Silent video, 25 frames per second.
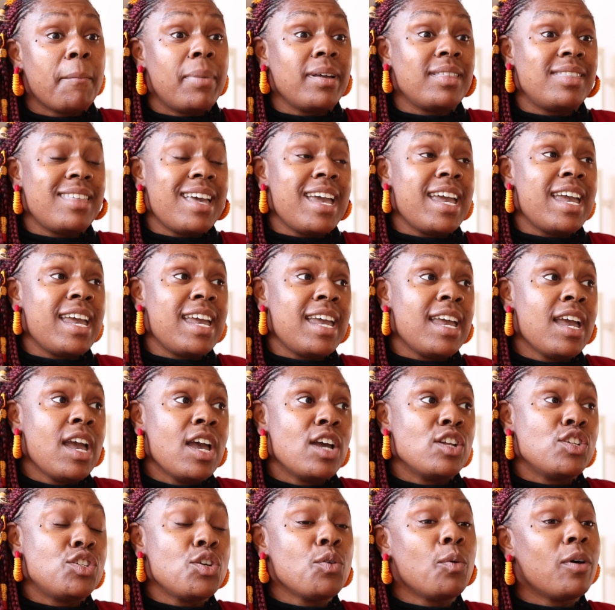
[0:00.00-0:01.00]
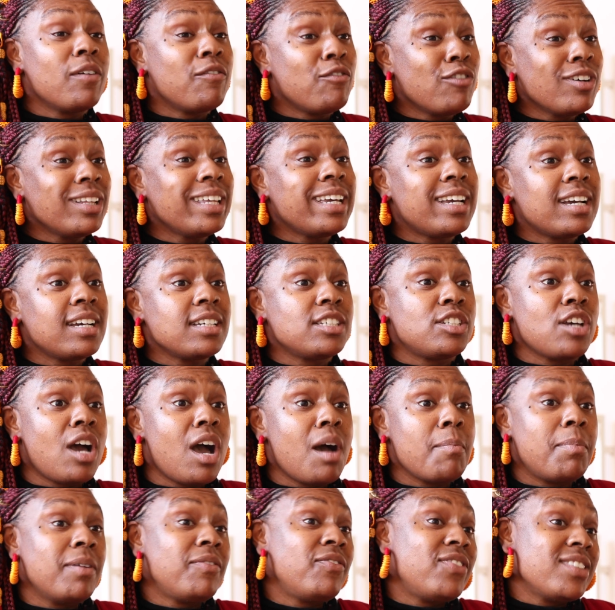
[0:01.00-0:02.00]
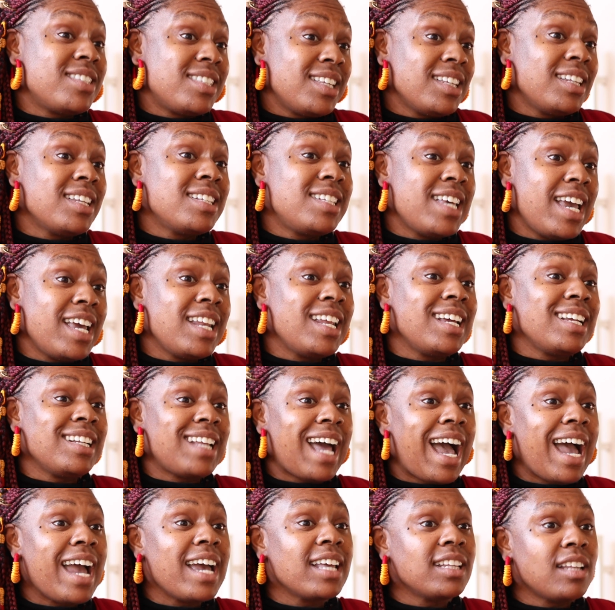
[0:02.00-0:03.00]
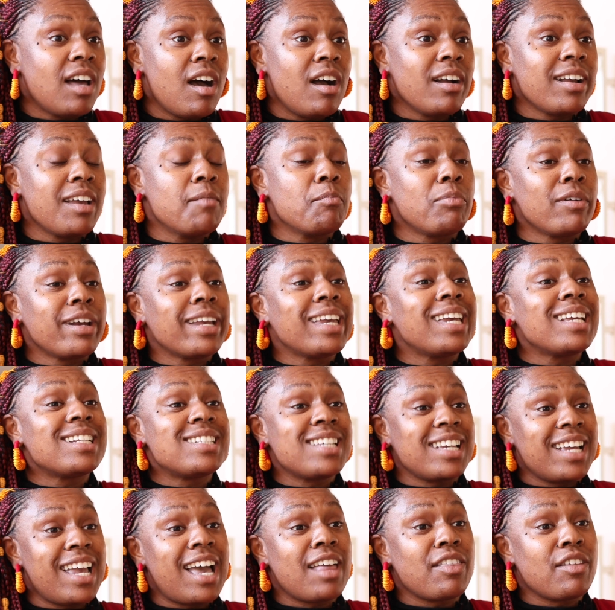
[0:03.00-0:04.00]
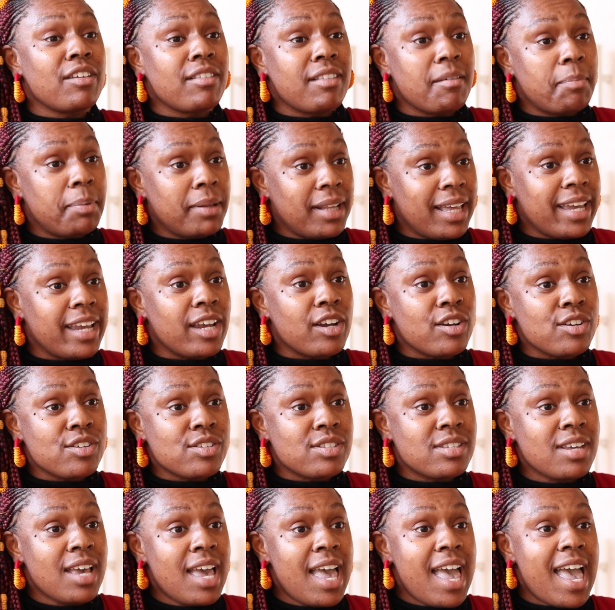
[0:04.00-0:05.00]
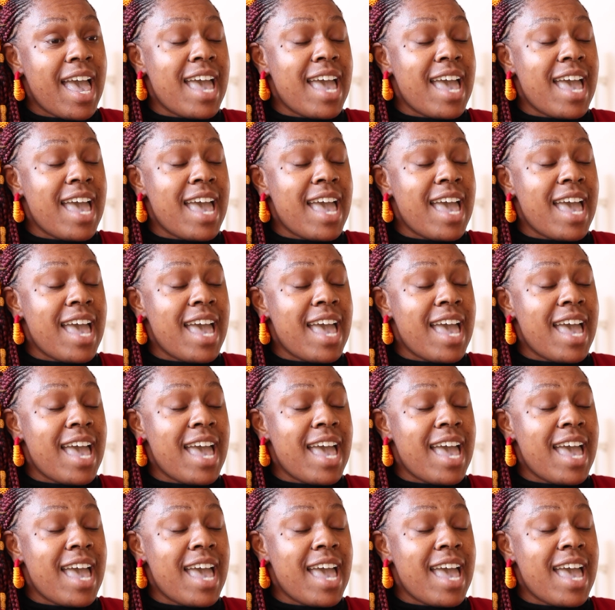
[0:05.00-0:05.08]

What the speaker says: But they do a really good job of facilitating dialogue and bringing together the players.